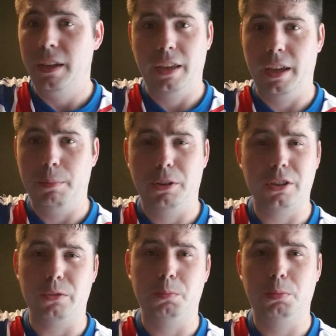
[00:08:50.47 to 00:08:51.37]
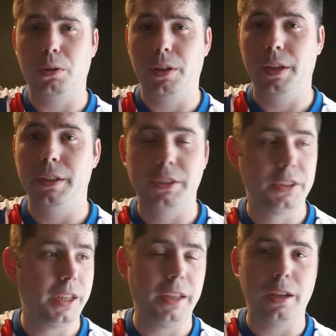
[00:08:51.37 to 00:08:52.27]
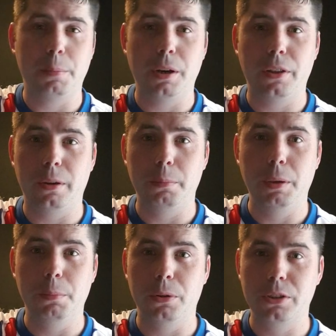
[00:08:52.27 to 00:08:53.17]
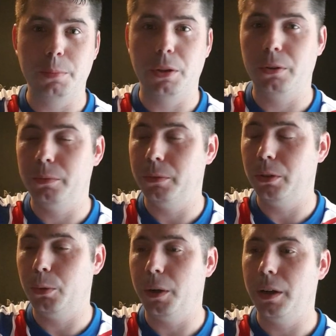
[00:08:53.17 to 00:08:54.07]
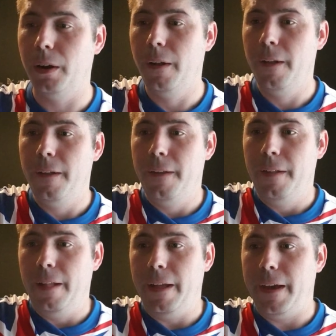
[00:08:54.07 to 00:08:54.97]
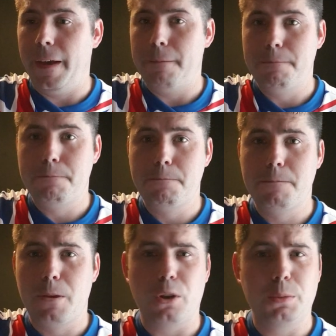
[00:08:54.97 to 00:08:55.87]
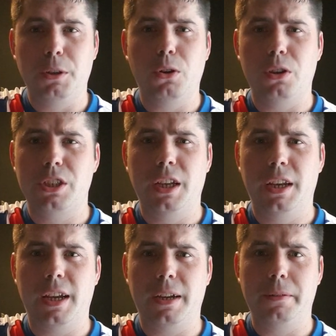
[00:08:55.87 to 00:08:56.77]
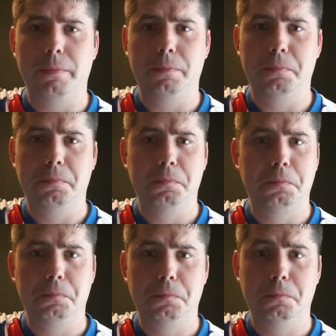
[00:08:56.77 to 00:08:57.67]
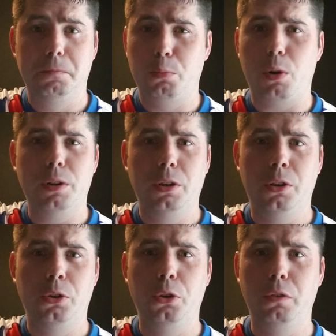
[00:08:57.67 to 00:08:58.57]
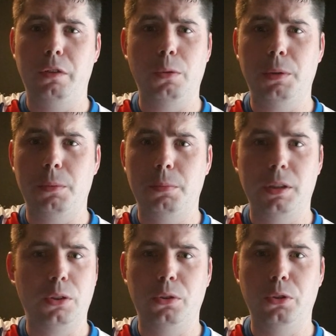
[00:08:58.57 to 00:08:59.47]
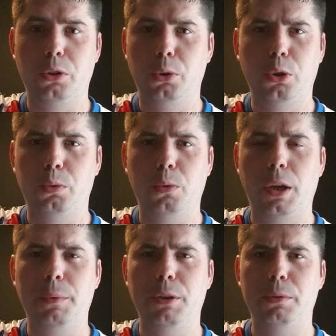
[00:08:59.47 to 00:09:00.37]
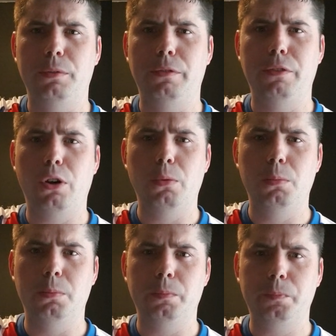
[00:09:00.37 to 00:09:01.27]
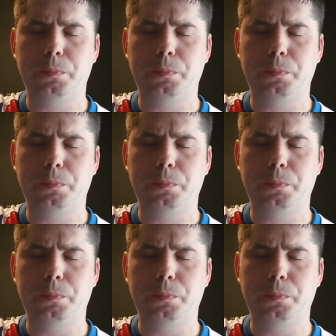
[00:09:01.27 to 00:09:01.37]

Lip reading: because I'll probably just end up another meme or something on Twitter. So he's been caught singing that. One, who filmed him? I don't know why you would film